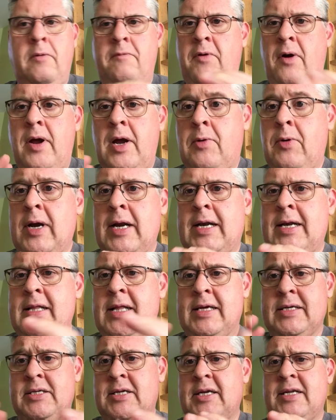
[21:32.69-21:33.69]
Very quickly,
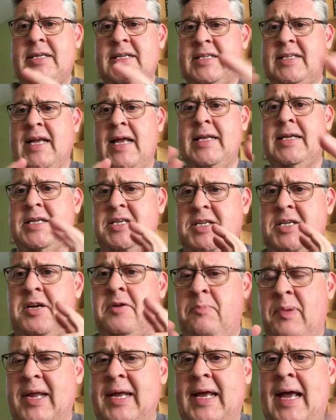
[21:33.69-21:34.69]
that's going to descend into
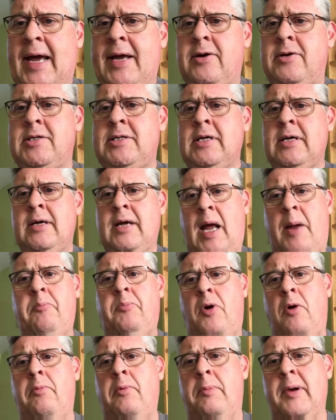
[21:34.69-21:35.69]
complete chaos
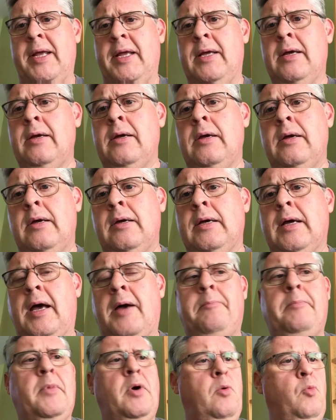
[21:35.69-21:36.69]
and probably
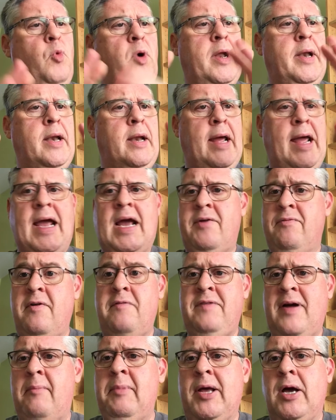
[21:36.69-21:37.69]
um, one heck of a
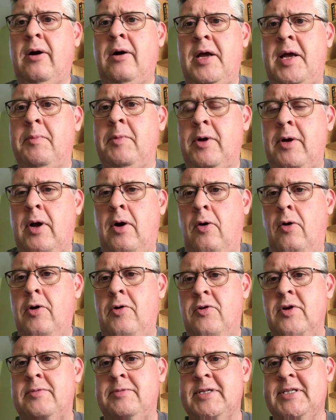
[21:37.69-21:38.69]
family argument on
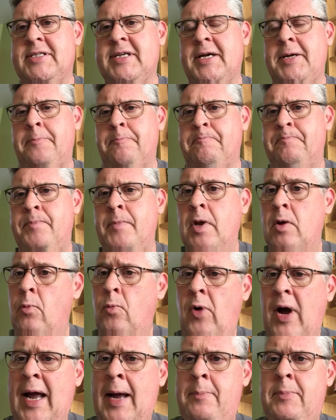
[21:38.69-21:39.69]
Christmas Day.
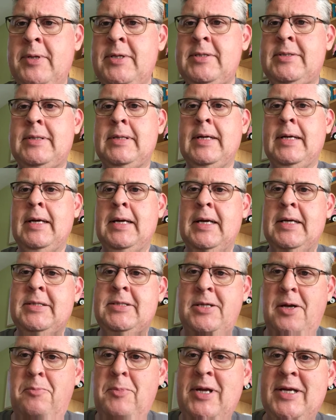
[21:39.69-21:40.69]
What happens
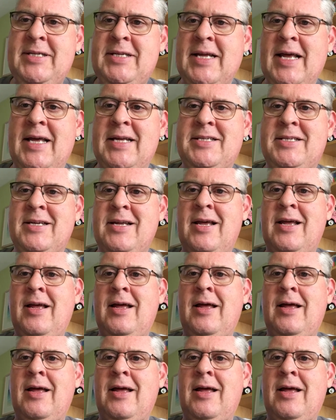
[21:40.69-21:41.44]
is somebody says,